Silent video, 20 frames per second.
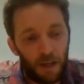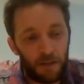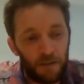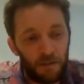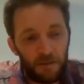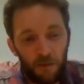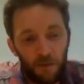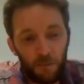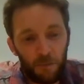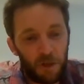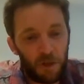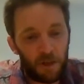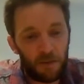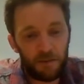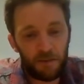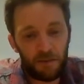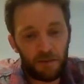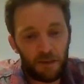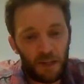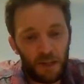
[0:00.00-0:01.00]
it's just
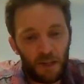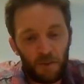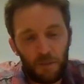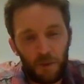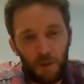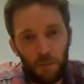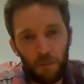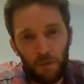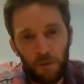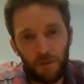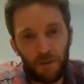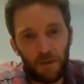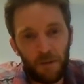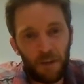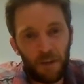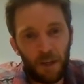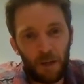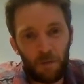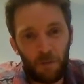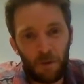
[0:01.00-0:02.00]
amazing to hear people
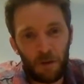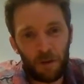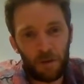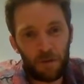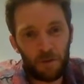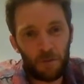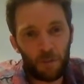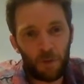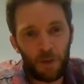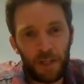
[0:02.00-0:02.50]
talking about